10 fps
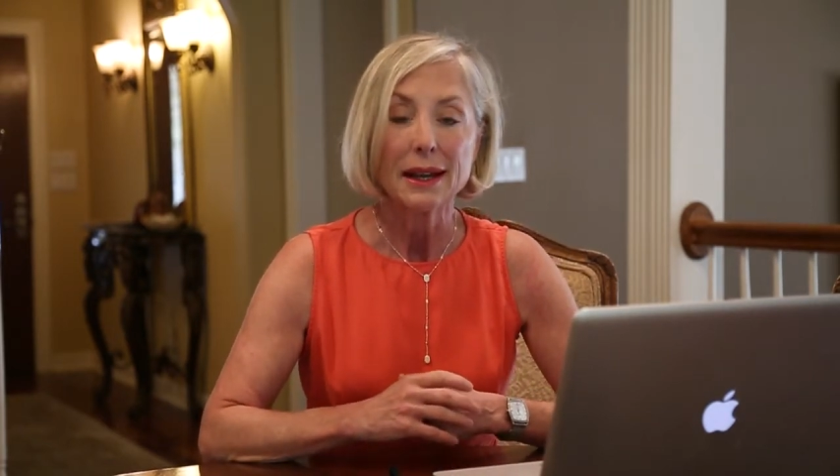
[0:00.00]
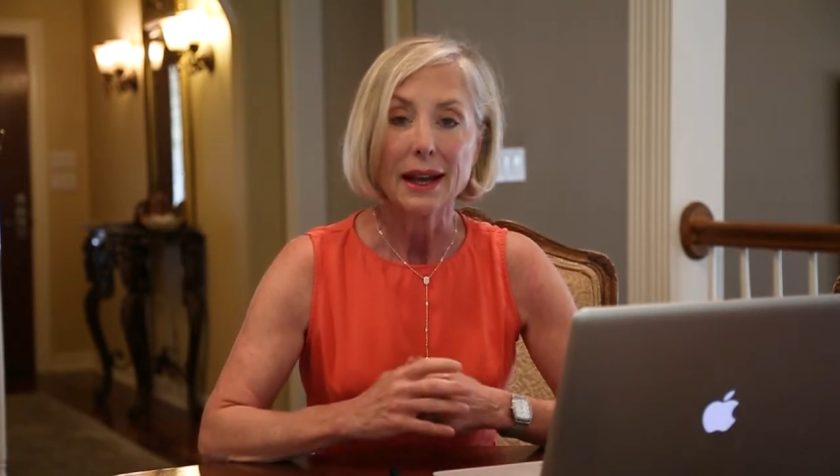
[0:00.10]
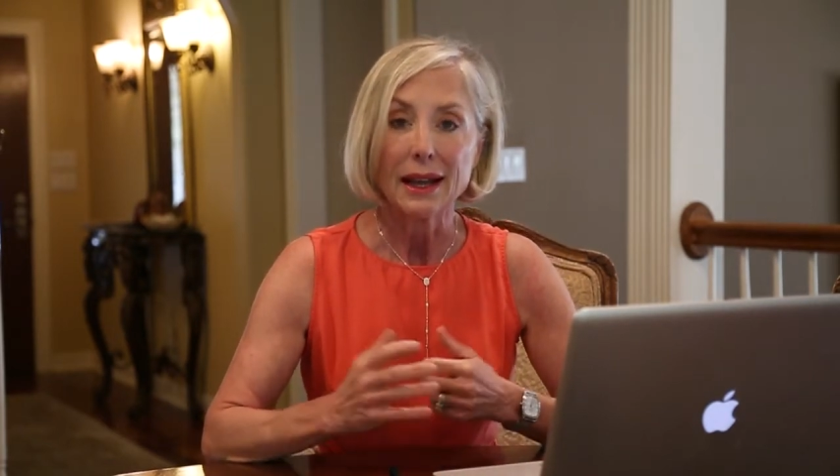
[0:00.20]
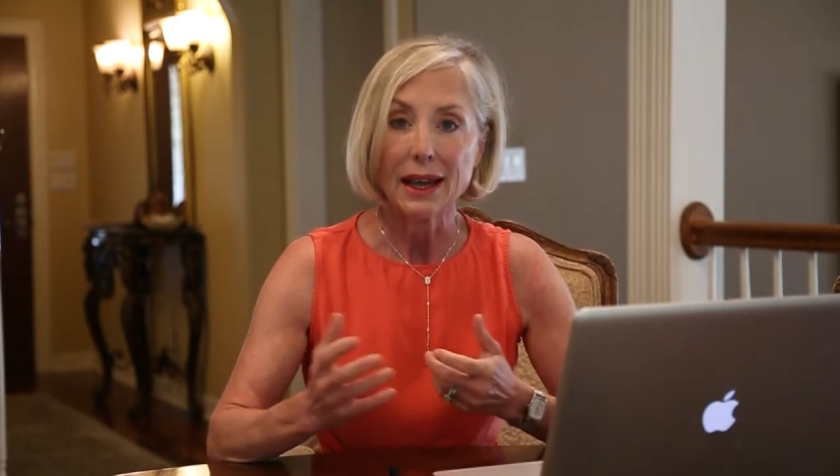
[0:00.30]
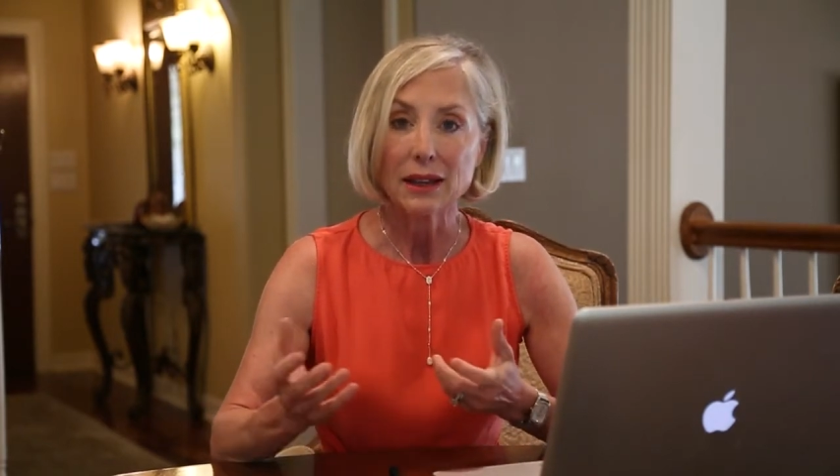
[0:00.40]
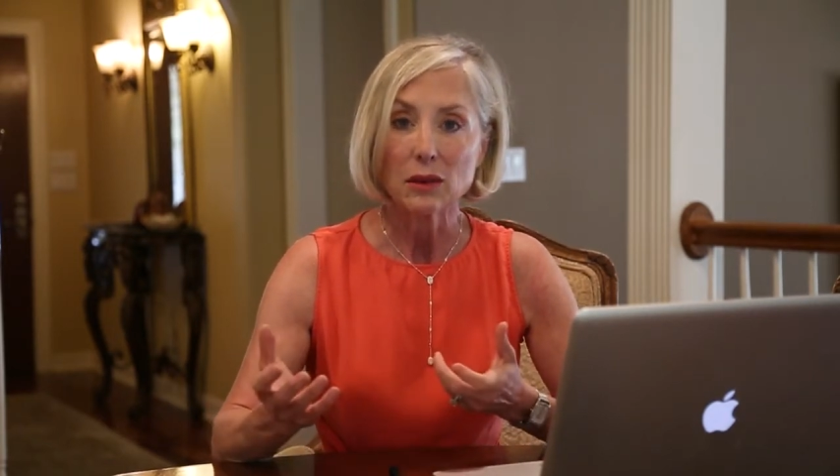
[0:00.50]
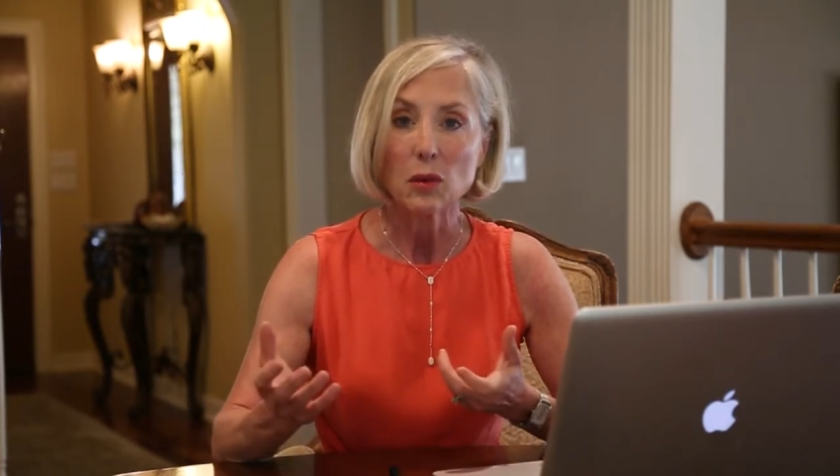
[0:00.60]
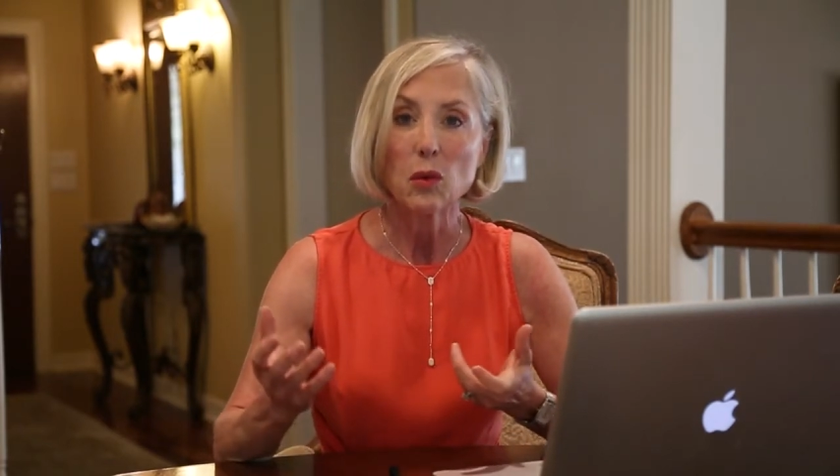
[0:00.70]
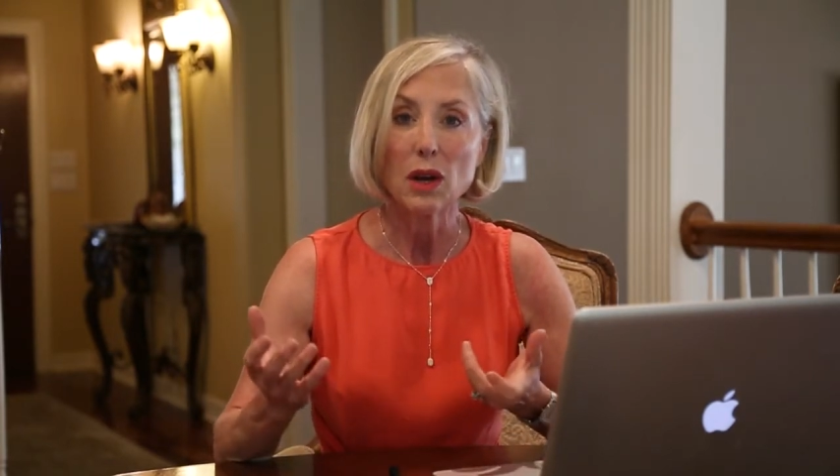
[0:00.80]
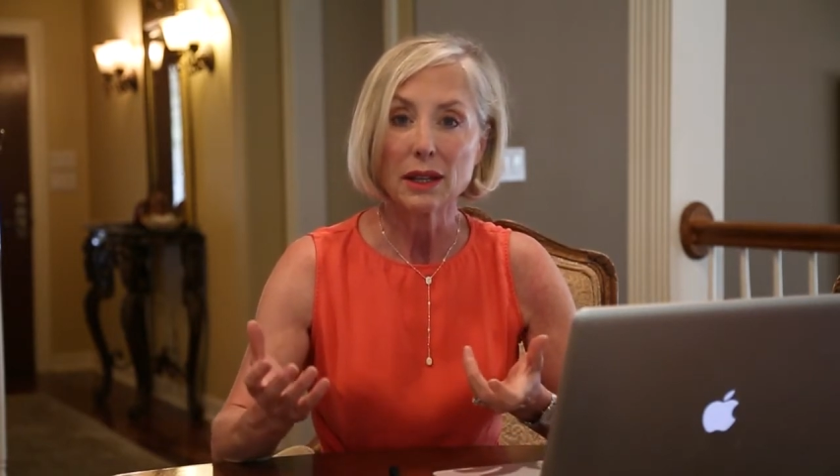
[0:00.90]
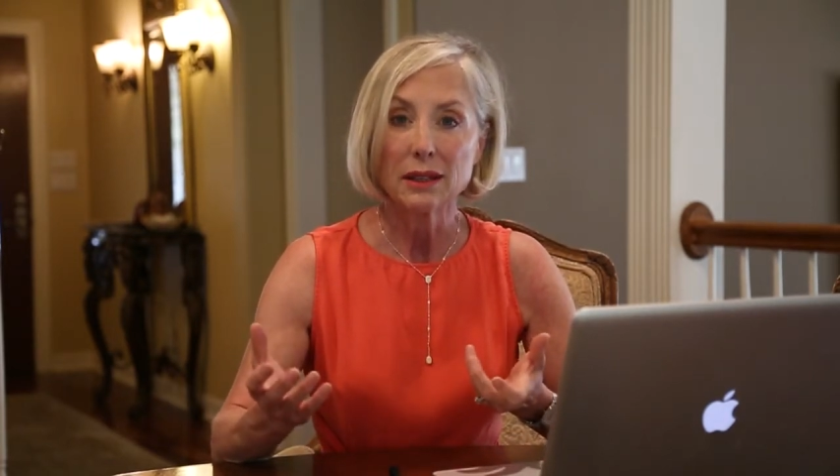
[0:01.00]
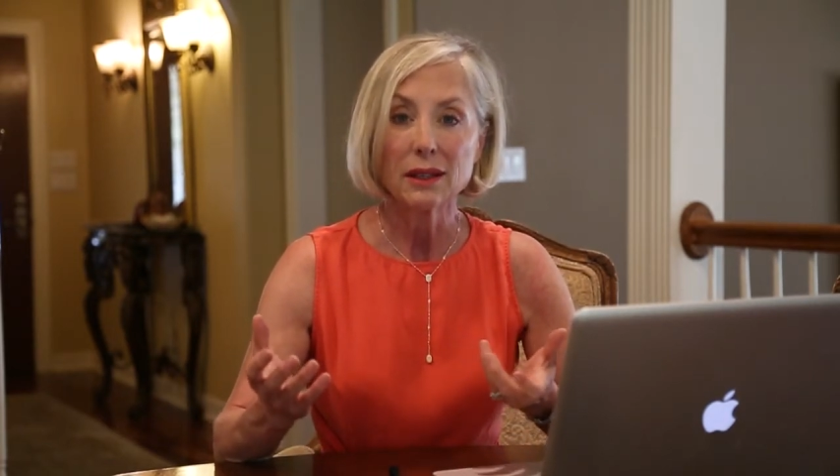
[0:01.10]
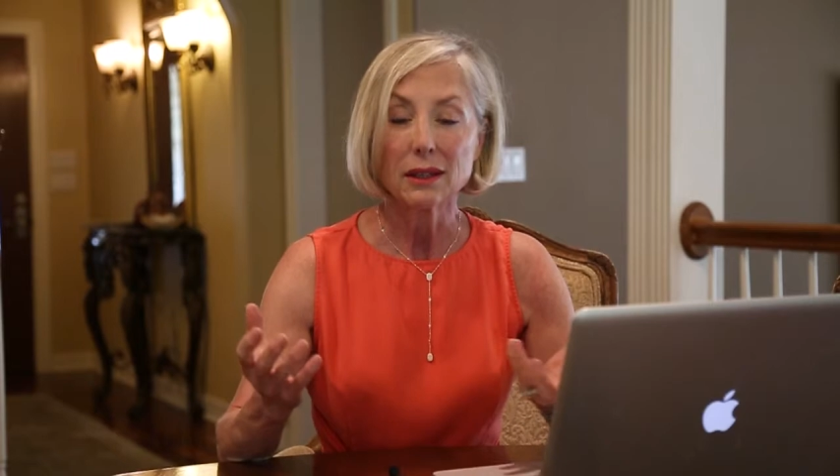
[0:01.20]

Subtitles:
I had one